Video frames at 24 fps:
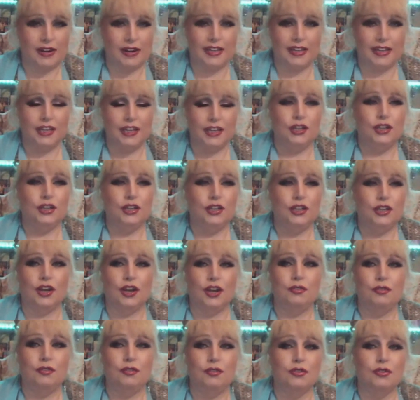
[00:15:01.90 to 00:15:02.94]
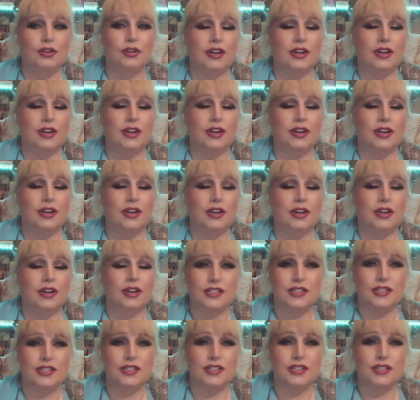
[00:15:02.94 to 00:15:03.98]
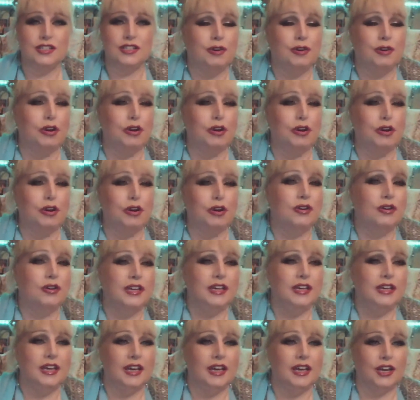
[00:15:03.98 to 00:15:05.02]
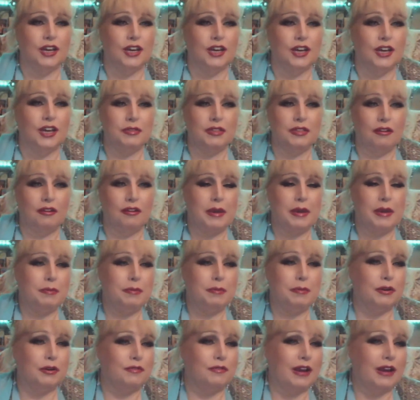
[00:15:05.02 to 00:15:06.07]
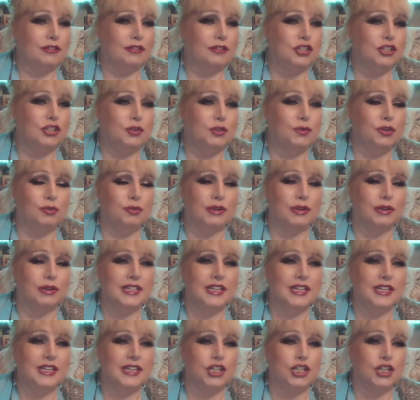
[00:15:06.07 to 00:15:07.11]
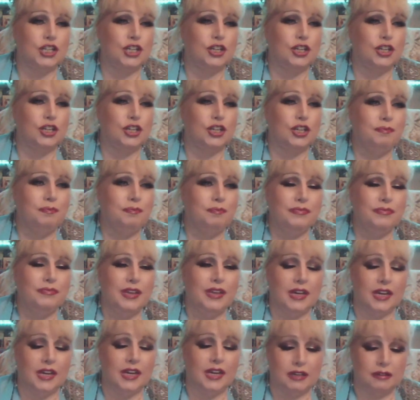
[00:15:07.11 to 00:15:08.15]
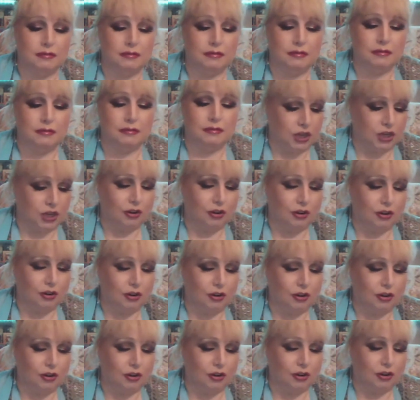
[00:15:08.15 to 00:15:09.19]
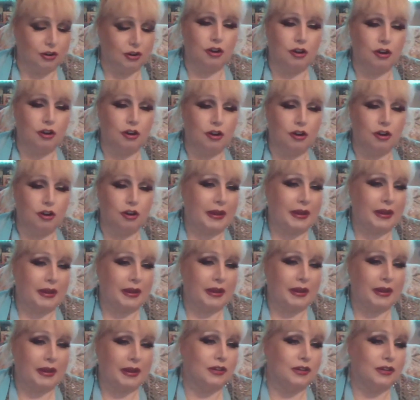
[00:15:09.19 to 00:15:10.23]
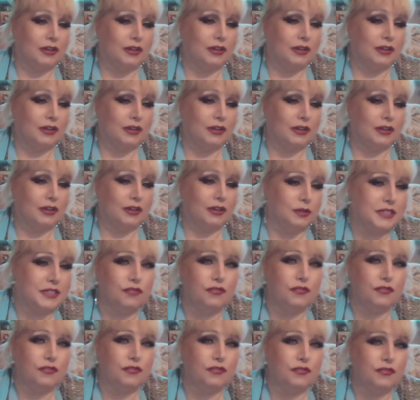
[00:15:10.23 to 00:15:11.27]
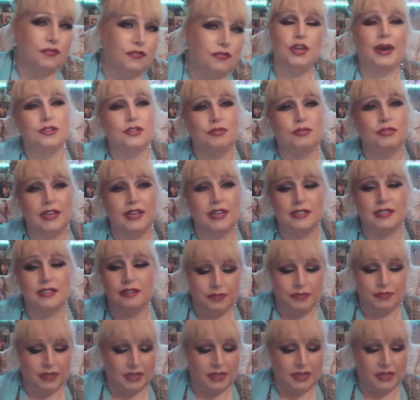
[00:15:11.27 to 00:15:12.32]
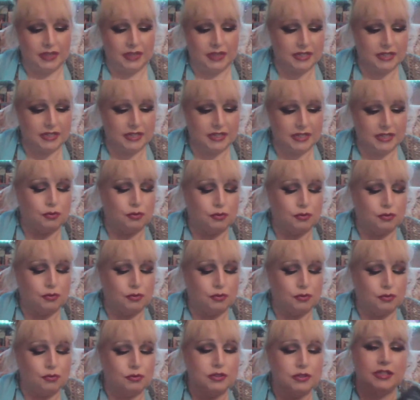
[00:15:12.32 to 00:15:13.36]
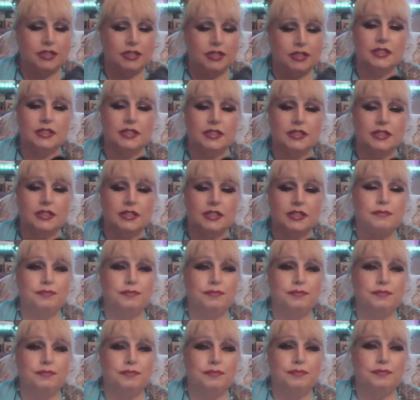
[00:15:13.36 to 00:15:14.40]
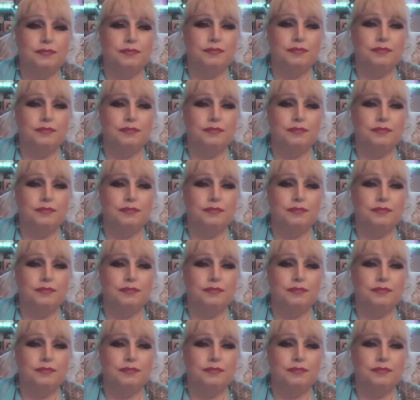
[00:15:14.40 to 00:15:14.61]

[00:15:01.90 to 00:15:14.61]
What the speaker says: You know, you're learning things as you go along. There are people around you who are teaching you, you know, a lot about yourself and the way that you handle things. It's important.